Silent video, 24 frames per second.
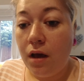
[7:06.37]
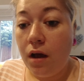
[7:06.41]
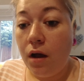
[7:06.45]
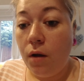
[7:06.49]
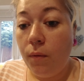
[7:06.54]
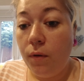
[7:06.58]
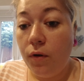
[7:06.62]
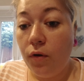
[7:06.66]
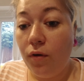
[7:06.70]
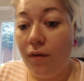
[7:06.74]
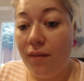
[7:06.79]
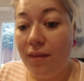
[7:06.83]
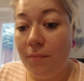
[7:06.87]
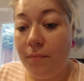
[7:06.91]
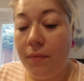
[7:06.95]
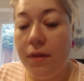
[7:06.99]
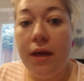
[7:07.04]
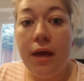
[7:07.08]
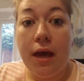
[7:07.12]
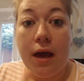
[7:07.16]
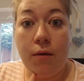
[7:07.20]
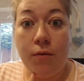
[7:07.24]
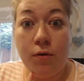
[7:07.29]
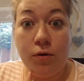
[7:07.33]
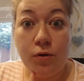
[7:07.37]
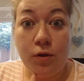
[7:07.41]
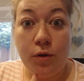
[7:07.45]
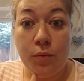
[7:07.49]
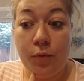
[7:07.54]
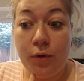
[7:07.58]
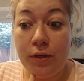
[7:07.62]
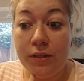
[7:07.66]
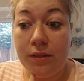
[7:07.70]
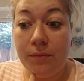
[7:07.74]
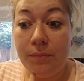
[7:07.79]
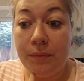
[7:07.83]
I want to got them, yeah, I'm gonna do the
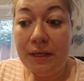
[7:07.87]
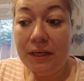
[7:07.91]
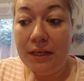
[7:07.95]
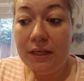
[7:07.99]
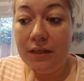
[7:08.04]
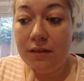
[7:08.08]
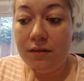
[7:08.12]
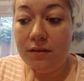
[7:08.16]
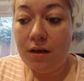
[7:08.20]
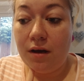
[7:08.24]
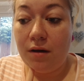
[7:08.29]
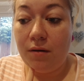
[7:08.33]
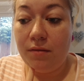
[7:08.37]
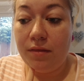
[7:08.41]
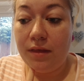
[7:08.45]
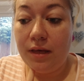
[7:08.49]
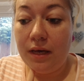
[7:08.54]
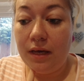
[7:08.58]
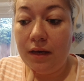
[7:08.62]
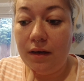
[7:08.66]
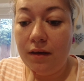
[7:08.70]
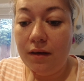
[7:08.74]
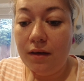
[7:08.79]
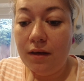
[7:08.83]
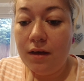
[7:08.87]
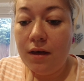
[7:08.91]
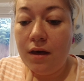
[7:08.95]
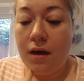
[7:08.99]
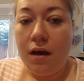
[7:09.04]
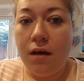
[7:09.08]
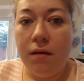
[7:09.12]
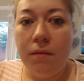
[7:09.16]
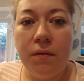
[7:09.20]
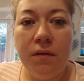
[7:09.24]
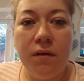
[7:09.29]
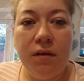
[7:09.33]
boys a picnic style thing.
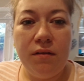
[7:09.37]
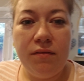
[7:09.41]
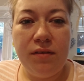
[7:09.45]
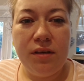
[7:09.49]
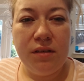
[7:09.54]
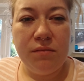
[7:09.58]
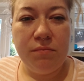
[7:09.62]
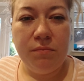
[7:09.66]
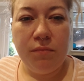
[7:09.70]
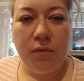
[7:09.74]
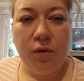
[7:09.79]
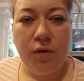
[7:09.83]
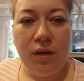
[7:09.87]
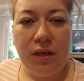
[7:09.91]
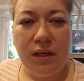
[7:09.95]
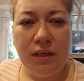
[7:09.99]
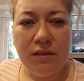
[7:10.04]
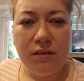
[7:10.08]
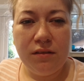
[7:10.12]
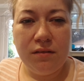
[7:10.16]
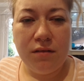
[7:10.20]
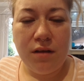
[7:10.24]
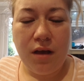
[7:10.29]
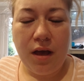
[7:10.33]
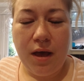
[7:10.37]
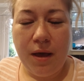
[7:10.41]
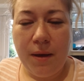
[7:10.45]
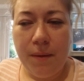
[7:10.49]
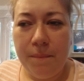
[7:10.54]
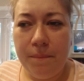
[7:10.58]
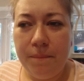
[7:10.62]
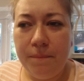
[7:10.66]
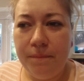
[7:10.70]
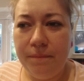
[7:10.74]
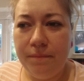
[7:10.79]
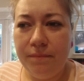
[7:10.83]
But the only thing is Ollie's
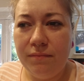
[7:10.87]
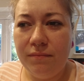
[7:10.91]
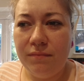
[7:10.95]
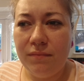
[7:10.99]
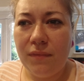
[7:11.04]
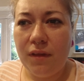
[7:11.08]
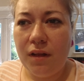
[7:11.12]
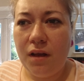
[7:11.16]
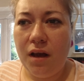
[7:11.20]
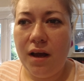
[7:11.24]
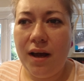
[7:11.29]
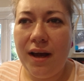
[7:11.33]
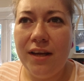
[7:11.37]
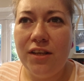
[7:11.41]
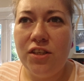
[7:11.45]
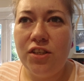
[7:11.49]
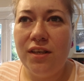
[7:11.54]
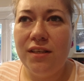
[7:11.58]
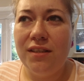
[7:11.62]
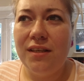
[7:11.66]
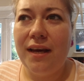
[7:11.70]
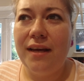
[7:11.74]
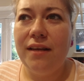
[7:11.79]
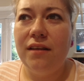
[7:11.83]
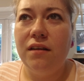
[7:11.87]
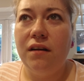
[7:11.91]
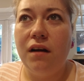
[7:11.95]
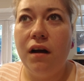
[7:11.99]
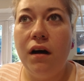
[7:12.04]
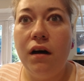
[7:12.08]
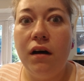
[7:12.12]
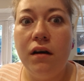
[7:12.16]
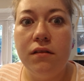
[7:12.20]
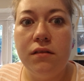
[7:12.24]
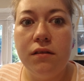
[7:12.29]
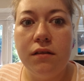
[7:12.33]
high chair's out in the
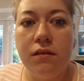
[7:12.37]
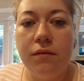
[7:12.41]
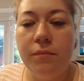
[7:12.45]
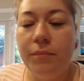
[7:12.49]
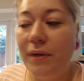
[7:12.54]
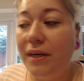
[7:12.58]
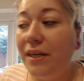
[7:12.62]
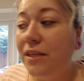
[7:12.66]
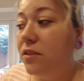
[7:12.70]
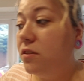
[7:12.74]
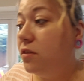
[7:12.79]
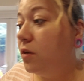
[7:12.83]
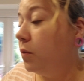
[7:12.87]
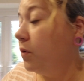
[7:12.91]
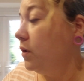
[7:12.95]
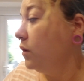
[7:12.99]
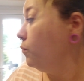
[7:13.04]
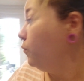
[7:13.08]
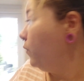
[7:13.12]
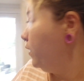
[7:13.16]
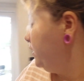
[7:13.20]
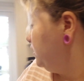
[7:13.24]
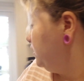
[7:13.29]
garden, but it's soaking